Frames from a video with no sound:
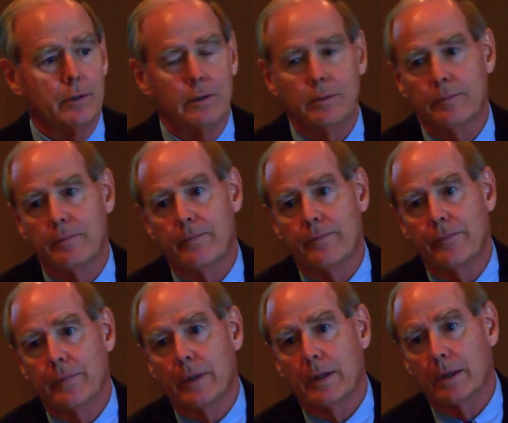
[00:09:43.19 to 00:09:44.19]
you.
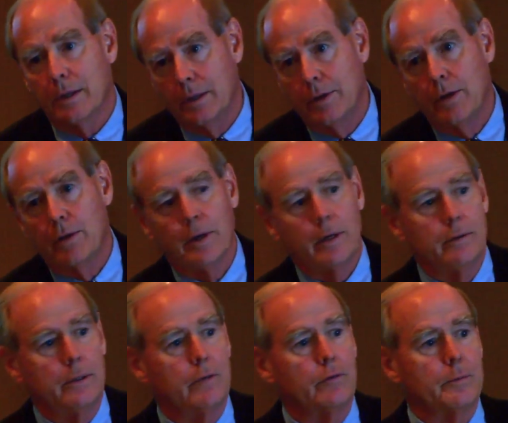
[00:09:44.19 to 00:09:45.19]
And you go out and you
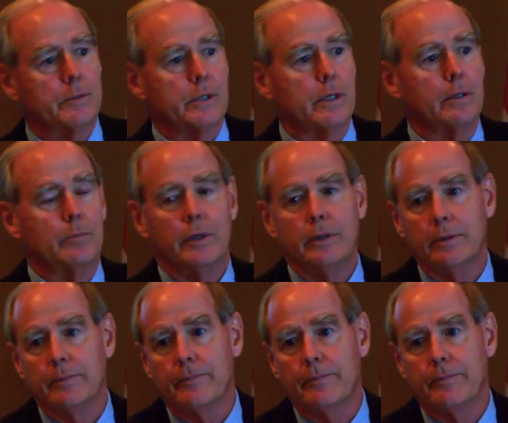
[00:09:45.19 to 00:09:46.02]
give them a second opinion.